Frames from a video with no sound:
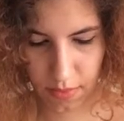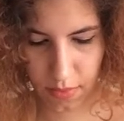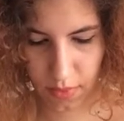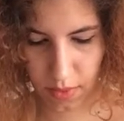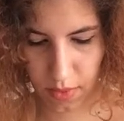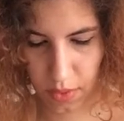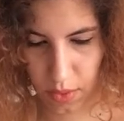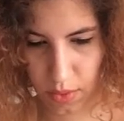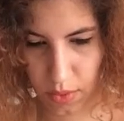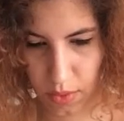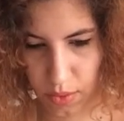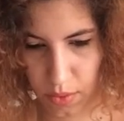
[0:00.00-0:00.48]

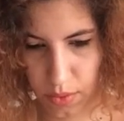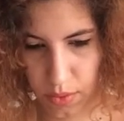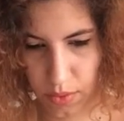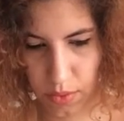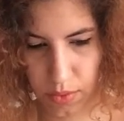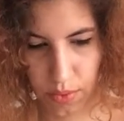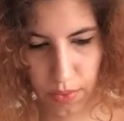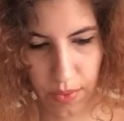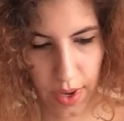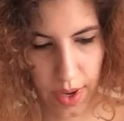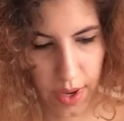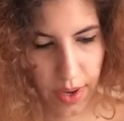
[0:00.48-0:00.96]
Oh,
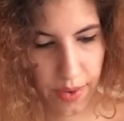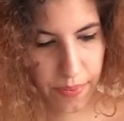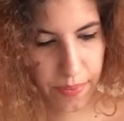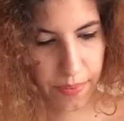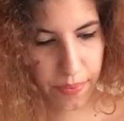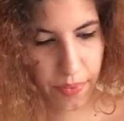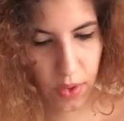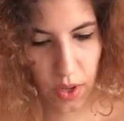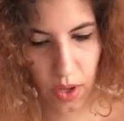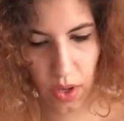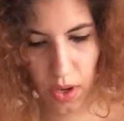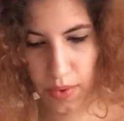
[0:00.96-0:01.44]
wow.
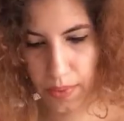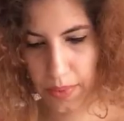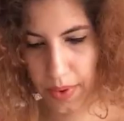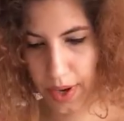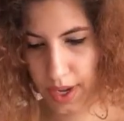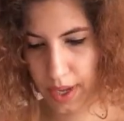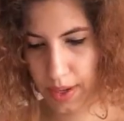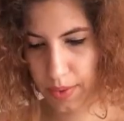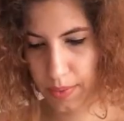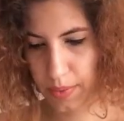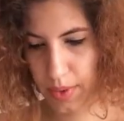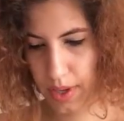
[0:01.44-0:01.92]
All
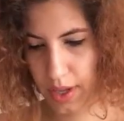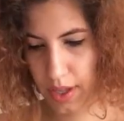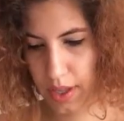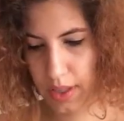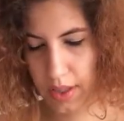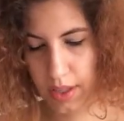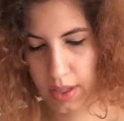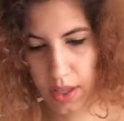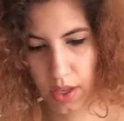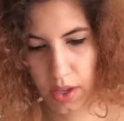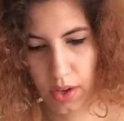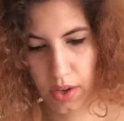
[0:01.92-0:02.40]
right, well,
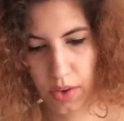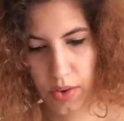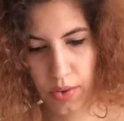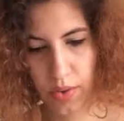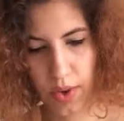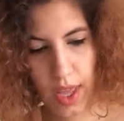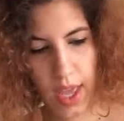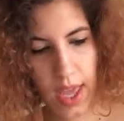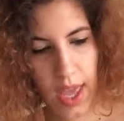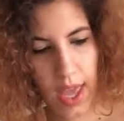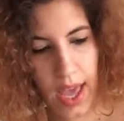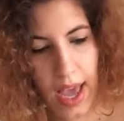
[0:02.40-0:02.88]
Leo,
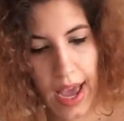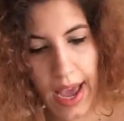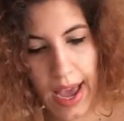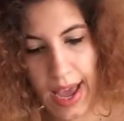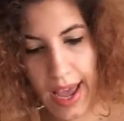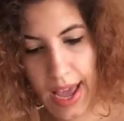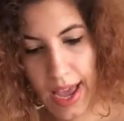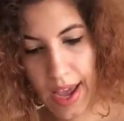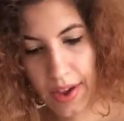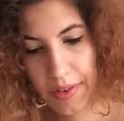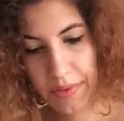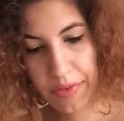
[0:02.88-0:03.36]
I
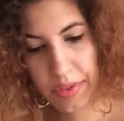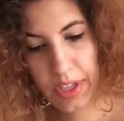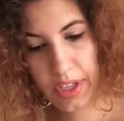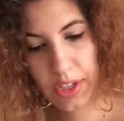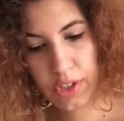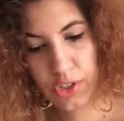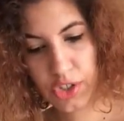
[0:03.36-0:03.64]
have the